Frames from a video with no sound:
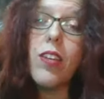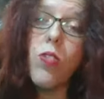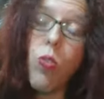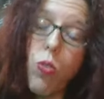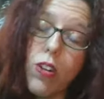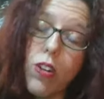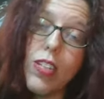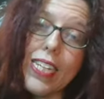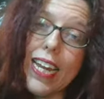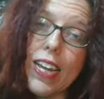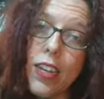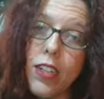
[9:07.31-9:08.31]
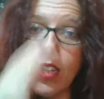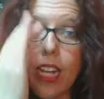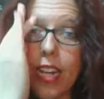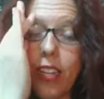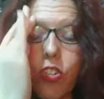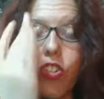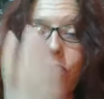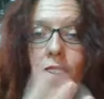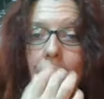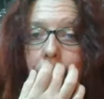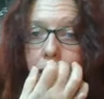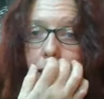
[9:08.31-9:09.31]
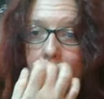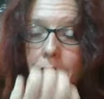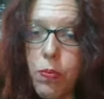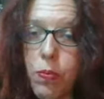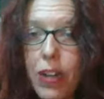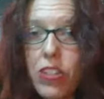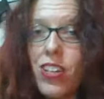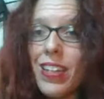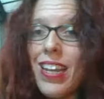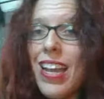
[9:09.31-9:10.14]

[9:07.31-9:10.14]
order to analyze genetic expression